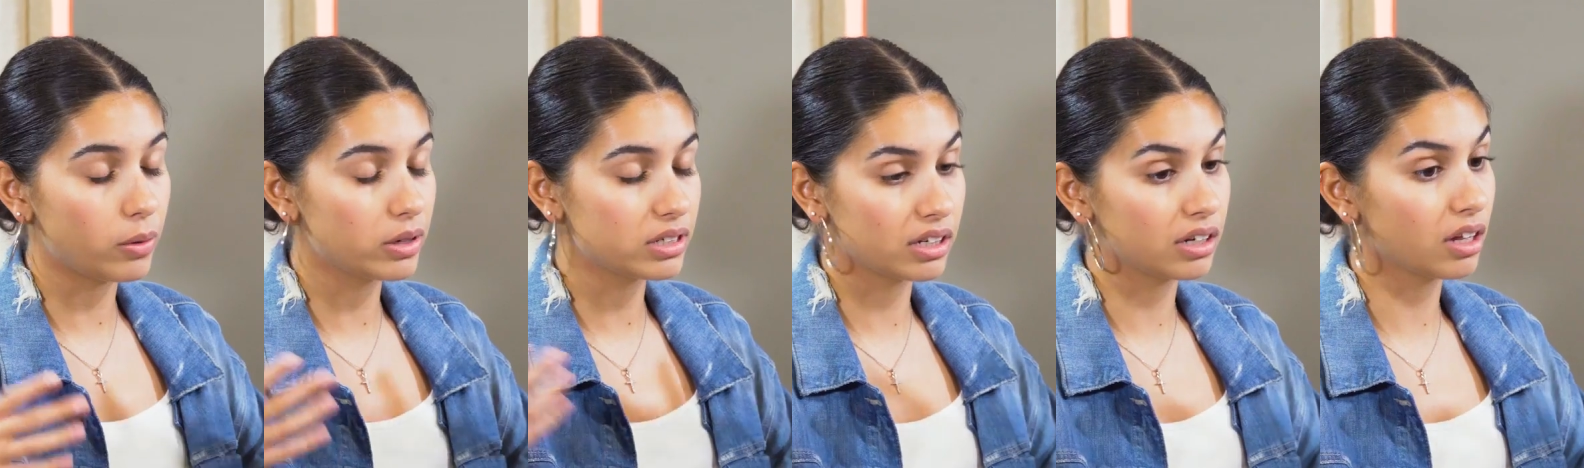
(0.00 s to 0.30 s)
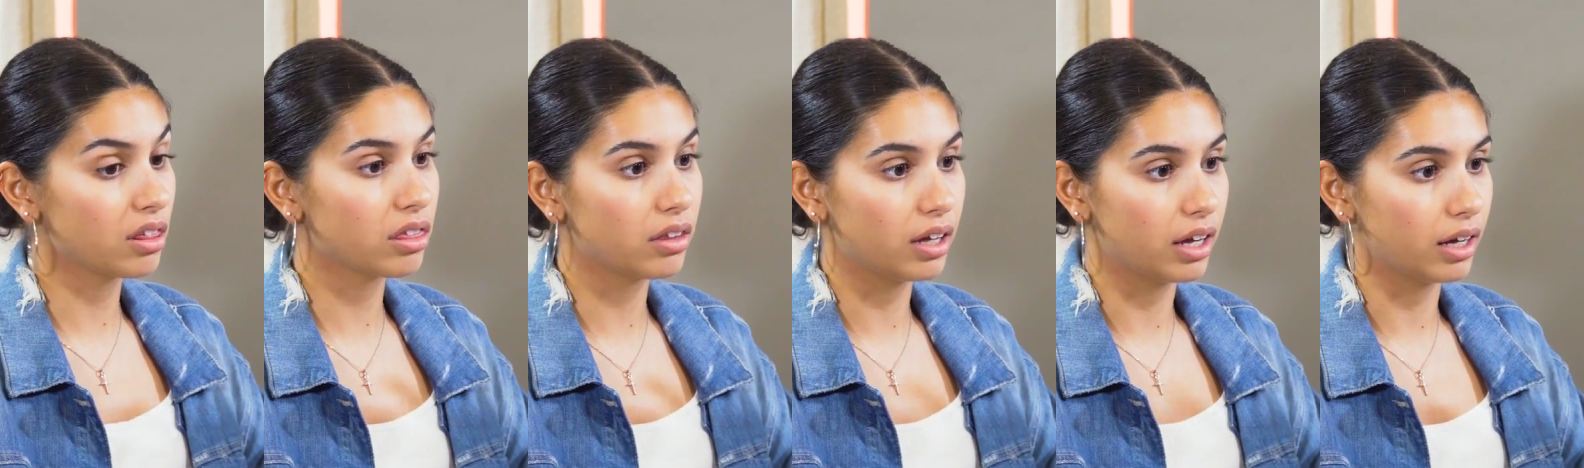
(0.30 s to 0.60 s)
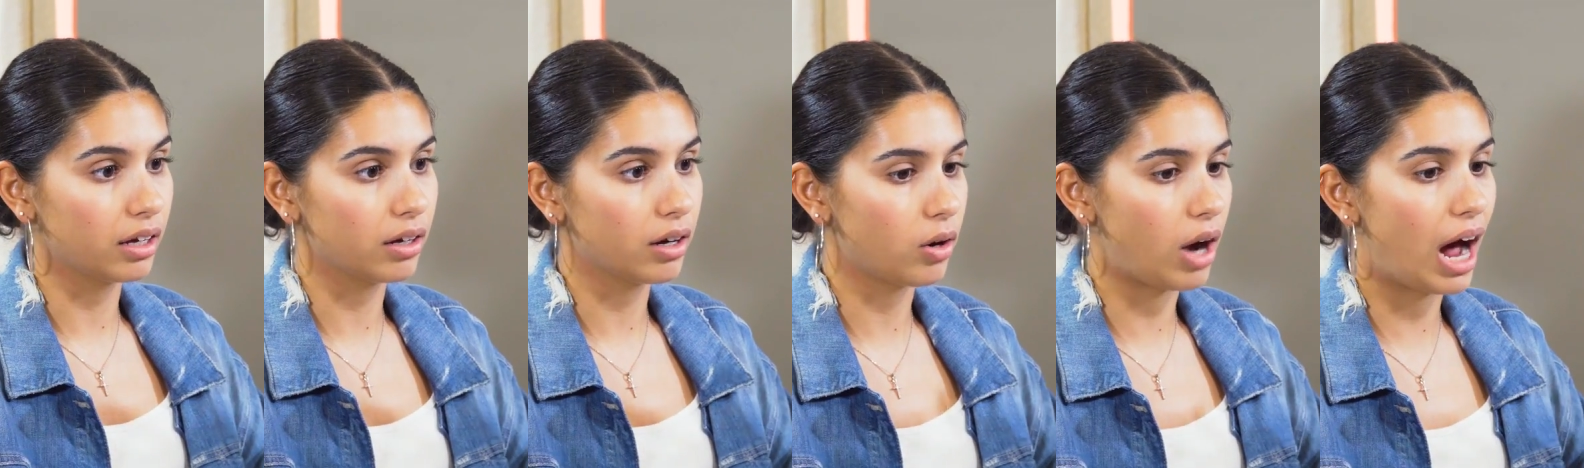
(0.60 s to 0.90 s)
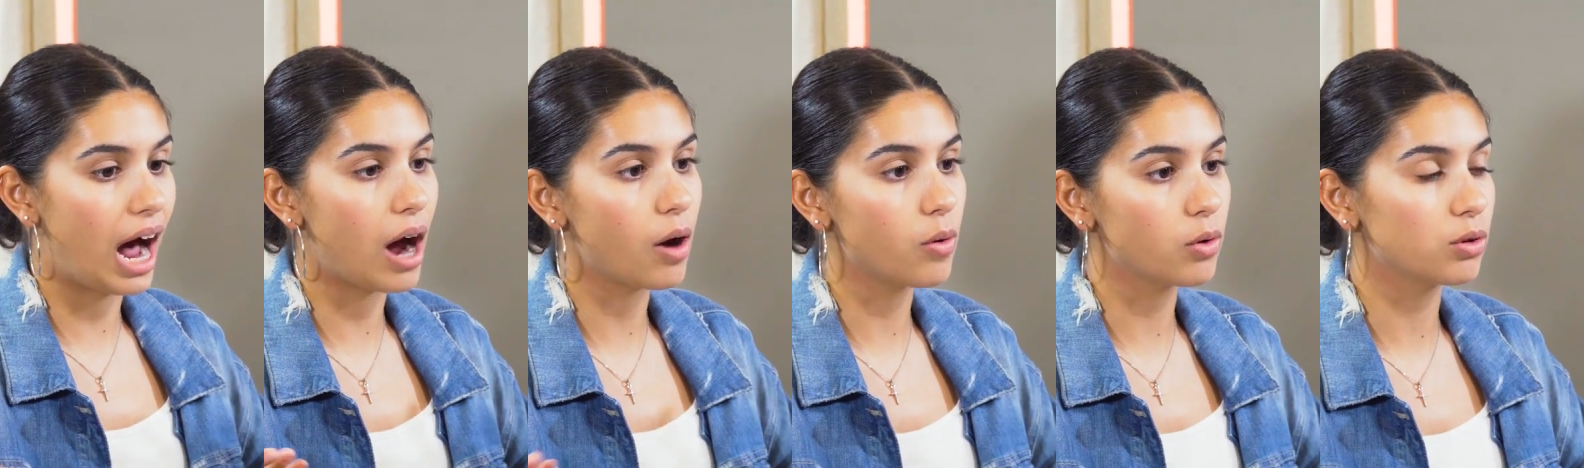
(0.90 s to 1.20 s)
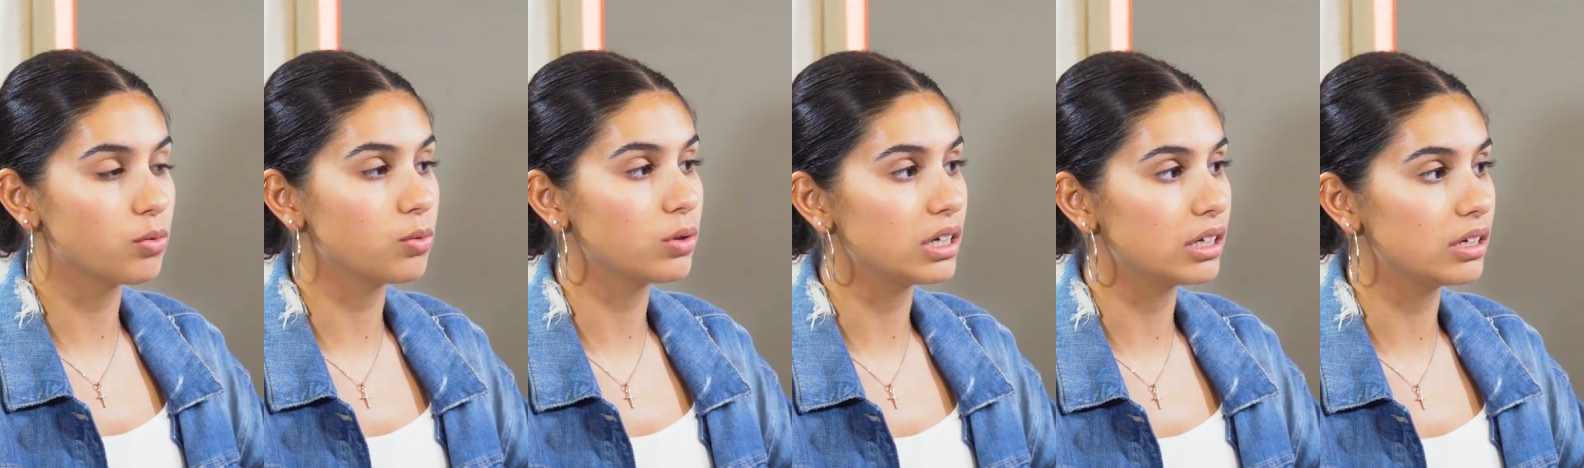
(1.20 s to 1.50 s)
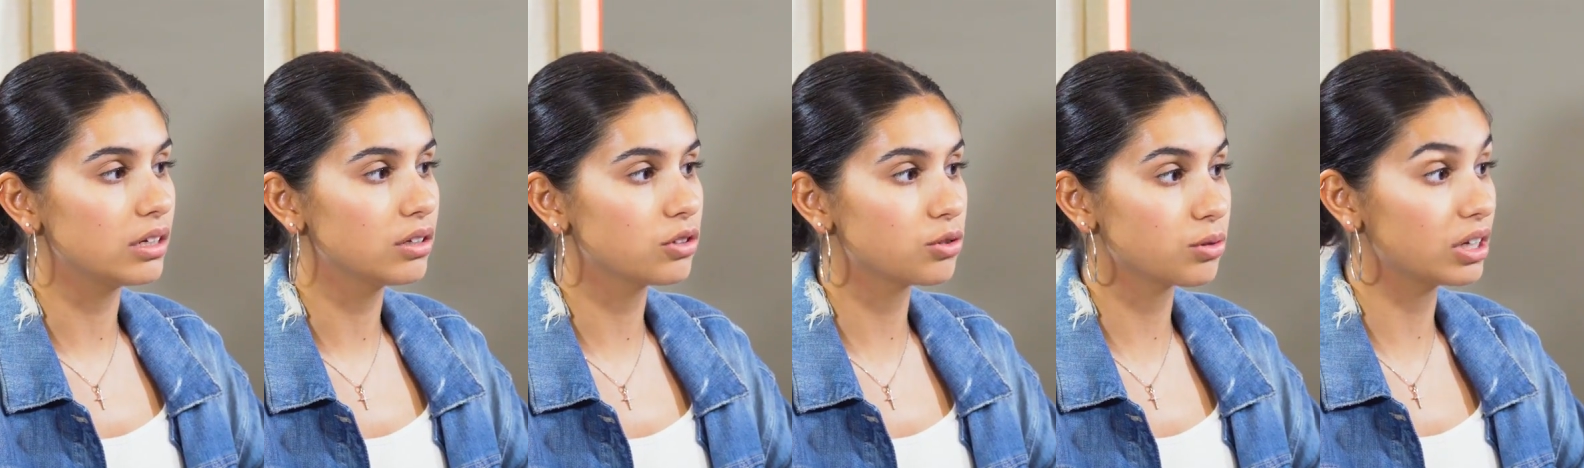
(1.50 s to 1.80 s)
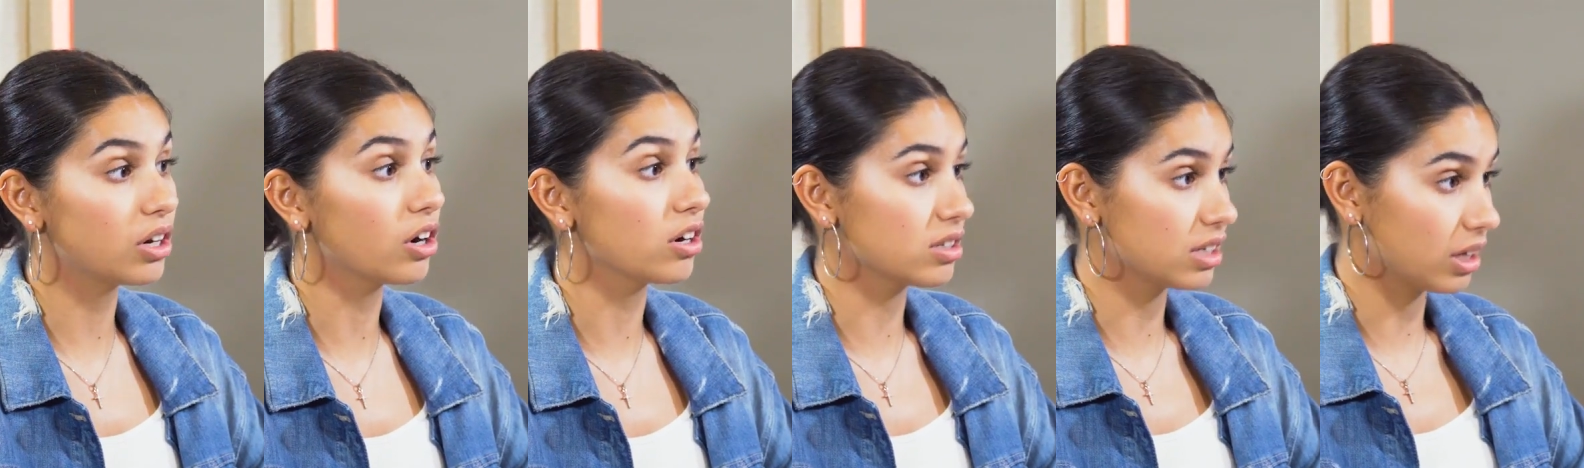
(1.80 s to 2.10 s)
wasn't a thing, how would we
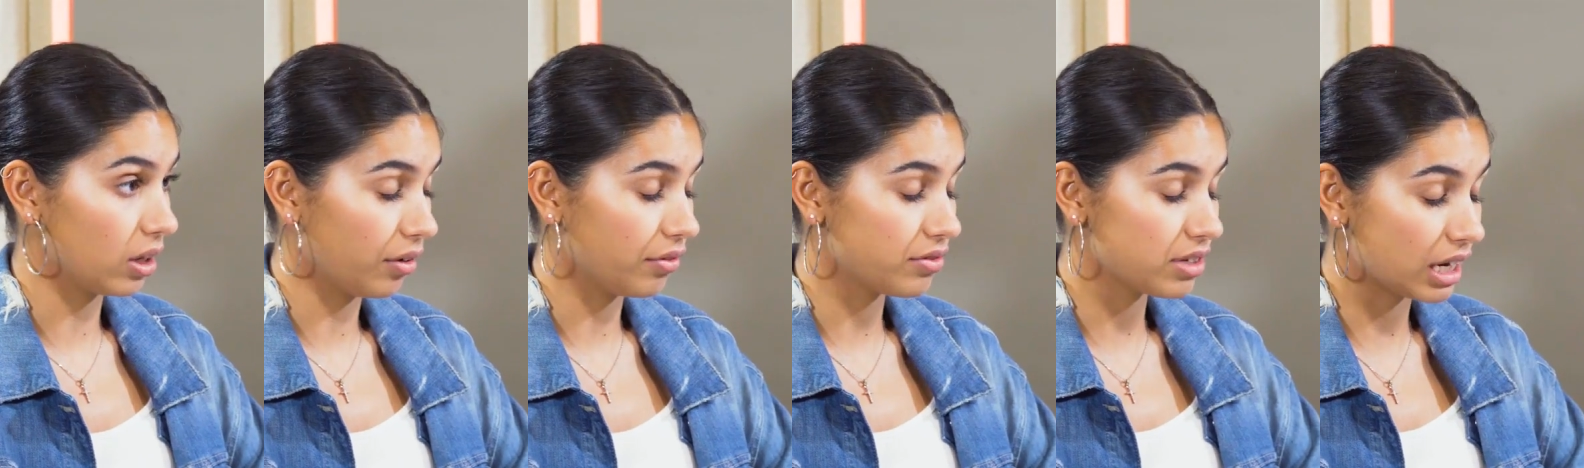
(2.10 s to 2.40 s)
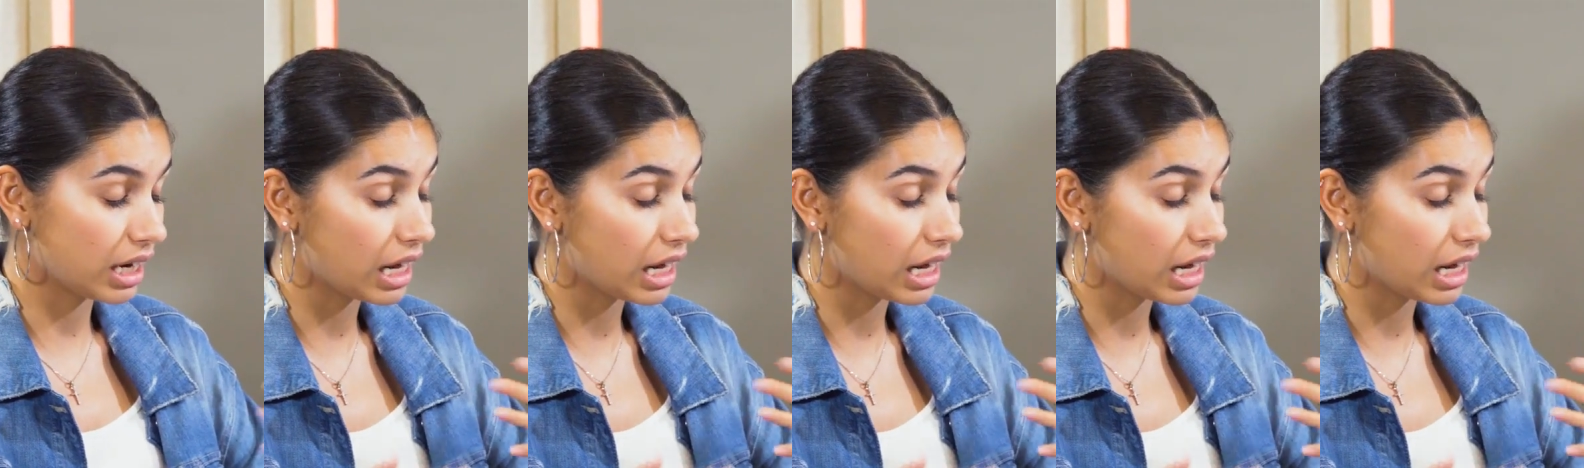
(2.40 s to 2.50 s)
treat ourselves?